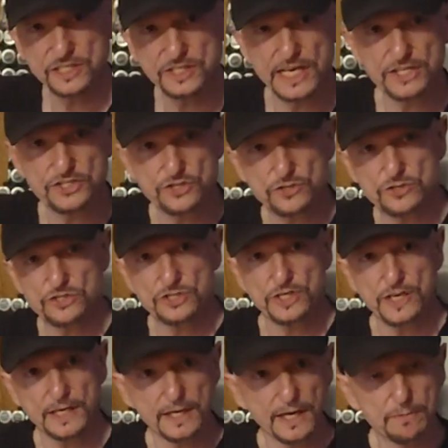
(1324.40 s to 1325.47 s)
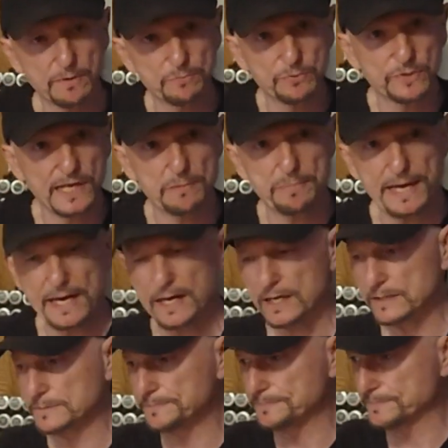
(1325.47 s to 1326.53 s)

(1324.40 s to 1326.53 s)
did that sugar shake. I'm going to pull that panel out.